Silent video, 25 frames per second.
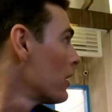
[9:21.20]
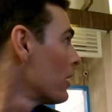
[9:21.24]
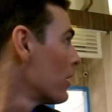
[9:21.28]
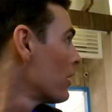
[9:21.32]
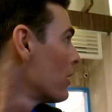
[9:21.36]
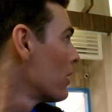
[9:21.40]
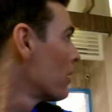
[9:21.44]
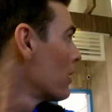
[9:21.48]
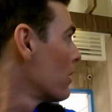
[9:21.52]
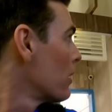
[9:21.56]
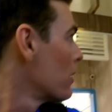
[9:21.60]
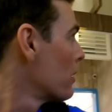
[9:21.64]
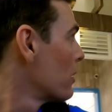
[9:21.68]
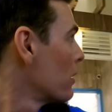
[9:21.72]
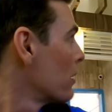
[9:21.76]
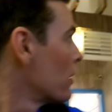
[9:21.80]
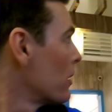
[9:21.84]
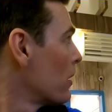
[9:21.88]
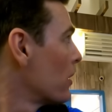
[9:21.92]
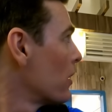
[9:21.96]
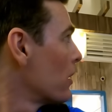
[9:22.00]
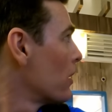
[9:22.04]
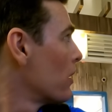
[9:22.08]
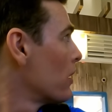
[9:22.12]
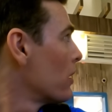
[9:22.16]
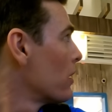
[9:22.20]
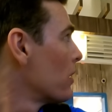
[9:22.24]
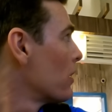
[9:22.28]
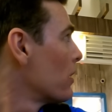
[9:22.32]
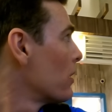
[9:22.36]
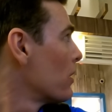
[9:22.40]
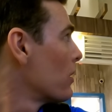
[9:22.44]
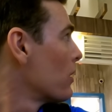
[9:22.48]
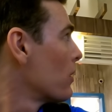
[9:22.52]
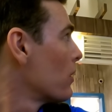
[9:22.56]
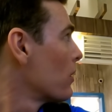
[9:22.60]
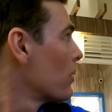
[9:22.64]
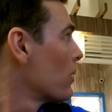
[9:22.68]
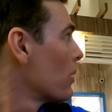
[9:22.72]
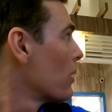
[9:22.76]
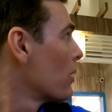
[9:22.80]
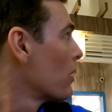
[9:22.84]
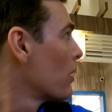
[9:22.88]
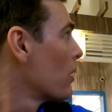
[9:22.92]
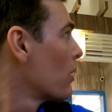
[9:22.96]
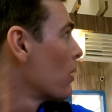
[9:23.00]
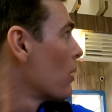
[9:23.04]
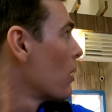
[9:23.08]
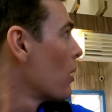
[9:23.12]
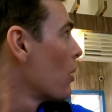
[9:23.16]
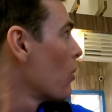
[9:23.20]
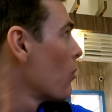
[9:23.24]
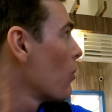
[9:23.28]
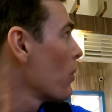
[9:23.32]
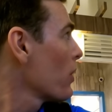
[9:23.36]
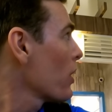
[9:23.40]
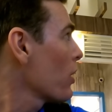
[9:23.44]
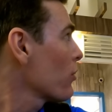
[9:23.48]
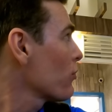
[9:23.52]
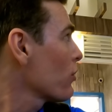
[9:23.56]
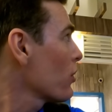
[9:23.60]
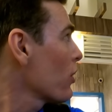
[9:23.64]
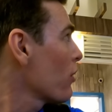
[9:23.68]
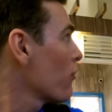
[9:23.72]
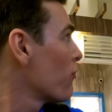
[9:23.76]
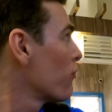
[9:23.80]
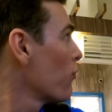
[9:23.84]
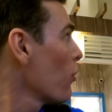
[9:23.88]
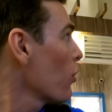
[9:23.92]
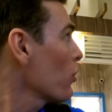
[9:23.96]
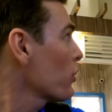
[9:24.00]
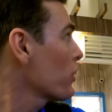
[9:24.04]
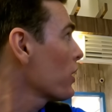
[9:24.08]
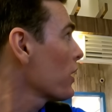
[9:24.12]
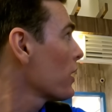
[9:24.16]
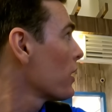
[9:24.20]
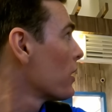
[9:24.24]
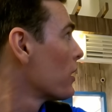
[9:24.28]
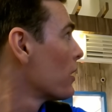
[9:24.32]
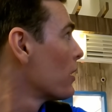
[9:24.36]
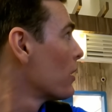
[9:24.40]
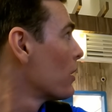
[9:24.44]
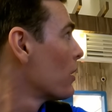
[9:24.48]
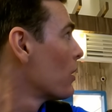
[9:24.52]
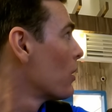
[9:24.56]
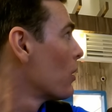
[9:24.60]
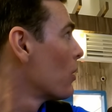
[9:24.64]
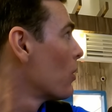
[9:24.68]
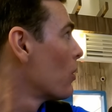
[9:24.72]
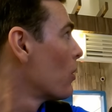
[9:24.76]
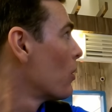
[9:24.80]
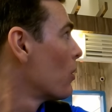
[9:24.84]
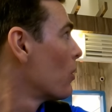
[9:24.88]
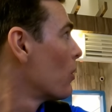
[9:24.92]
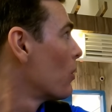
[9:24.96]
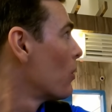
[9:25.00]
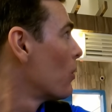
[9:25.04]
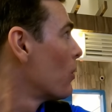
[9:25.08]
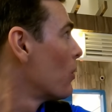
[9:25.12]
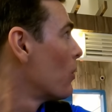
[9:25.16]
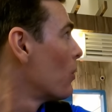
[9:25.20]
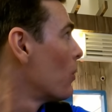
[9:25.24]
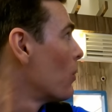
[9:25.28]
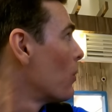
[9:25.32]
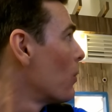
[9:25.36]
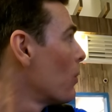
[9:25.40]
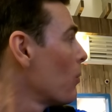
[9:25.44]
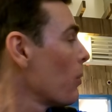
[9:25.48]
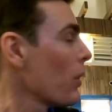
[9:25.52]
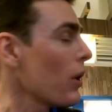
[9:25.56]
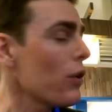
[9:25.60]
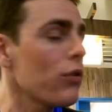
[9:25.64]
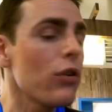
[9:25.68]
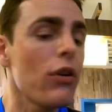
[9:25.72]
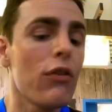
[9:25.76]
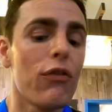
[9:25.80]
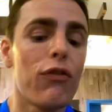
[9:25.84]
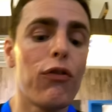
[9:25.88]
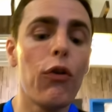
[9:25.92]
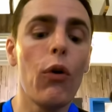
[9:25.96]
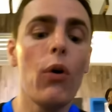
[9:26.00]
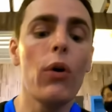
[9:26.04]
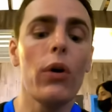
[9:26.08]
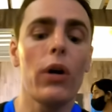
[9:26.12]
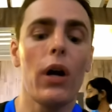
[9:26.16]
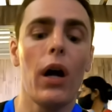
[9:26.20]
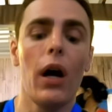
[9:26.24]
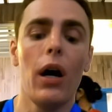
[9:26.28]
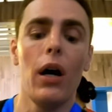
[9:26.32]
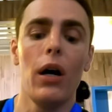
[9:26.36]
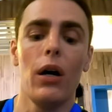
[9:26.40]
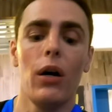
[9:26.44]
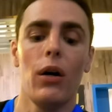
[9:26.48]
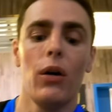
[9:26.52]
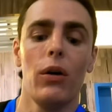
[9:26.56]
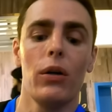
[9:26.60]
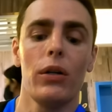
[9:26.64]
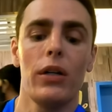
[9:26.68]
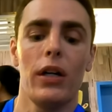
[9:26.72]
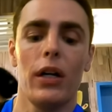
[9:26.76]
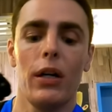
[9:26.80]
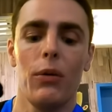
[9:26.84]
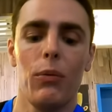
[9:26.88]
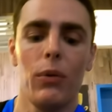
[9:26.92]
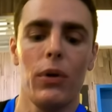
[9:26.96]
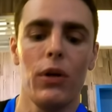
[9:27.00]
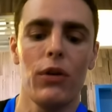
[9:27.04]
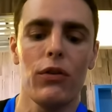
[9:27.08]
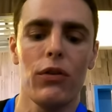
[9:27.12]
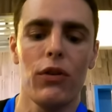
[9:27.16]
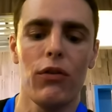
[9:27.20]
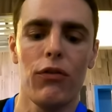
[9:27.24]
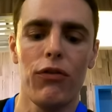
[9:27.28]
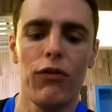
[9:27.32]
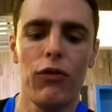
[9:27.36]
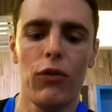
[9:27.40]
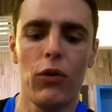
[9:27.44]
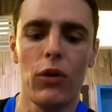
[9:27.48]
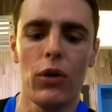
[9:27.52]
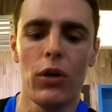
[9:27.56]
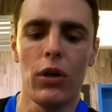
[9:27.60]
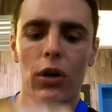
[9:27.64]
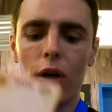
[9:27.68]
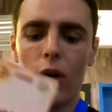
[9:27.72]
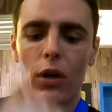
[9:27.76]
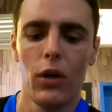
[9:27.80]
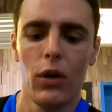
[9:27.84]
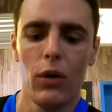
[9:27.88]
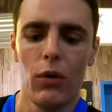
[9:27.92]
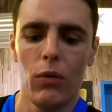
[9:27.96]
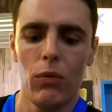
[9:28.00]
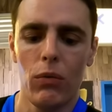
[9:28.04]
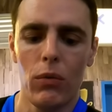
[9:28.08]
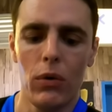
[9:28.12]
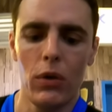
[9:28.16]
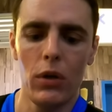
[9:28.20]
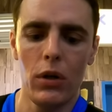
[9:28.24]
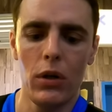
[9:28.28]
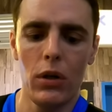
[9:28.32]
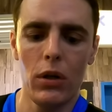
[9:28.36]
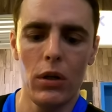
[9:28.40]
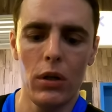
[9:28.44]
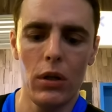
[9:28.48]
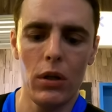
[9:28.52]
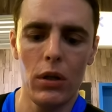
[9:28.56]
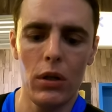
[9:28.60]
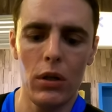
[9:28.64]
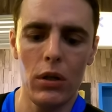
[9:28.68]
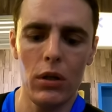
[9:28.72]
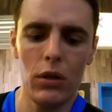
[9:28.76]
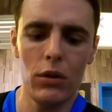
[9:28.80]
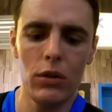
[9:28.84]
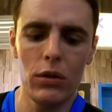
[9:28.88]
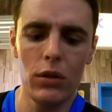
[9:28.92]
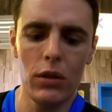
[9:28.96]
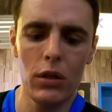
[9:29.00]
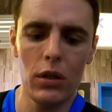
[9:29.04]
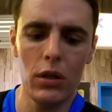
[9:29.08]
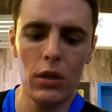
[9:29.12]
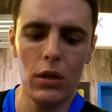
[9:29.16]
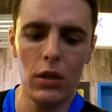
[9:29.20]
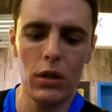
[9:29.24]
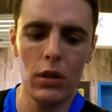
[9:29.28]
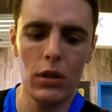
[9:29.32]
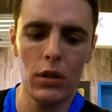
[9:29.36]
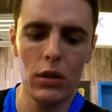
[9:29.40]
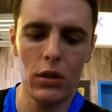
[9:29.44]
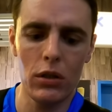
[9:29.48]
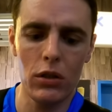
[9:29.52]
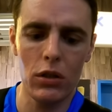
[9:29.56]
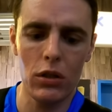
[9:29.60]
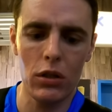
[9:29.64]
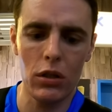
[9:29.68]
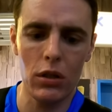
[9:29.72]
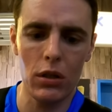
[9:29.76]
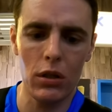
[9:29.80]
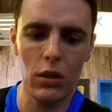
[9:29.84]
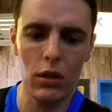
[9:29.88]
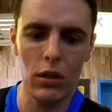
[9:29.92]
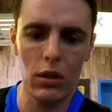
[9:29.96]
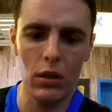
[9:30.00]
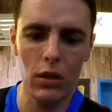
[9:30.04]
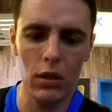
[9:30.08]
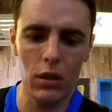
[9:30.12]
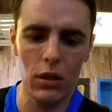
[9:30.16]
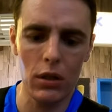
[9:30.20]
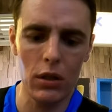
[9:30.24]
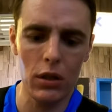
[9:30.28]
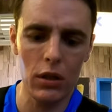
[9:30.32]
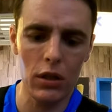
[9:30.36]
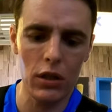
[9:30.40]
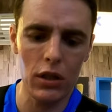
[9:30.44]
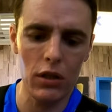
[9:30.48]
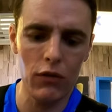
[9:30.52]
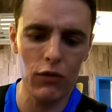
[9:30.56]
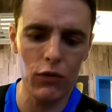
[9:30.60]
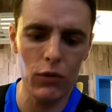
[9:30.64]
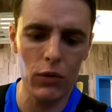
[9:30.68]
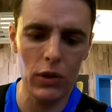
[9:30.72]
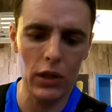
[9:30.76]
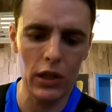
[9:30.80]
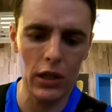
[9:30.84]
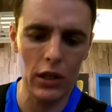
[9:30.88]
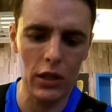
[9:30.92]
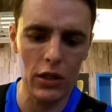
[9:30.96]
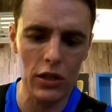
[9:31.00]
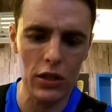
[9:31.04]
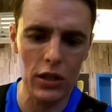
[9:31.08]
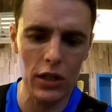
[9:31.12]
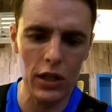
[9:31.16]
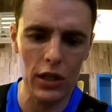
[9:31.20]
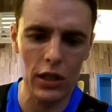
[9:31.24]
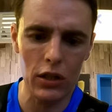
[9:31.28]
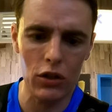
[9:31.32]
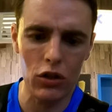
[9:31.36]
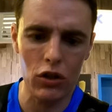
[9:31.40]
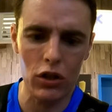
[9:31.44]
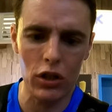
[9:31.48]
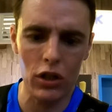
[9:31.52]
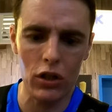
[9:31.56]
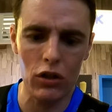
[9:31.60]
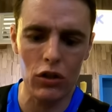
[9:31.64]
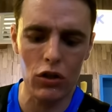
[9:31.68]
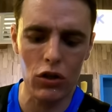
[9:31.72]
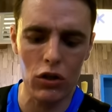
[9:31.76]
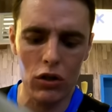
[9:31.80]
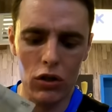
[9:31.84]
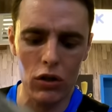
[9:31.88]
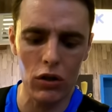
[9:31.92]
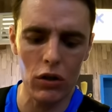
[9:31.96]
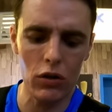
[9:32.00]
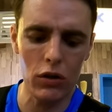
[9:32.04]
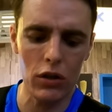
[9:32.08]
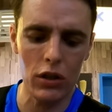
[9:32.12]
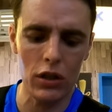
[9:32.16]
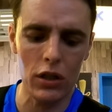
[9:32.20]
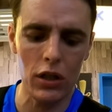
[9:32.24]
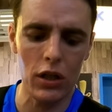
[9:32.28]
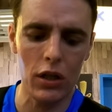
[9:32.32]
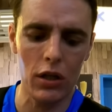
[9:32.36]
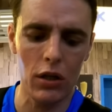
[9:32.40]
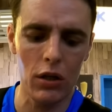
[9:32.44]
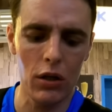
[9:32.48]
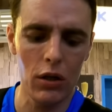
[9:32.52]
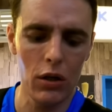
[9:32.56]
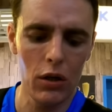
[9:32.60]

dollar is 140,000 rupees. 140? No, 4. 104? Ah, okay. 104. 100. I can give you the exact change. Okay.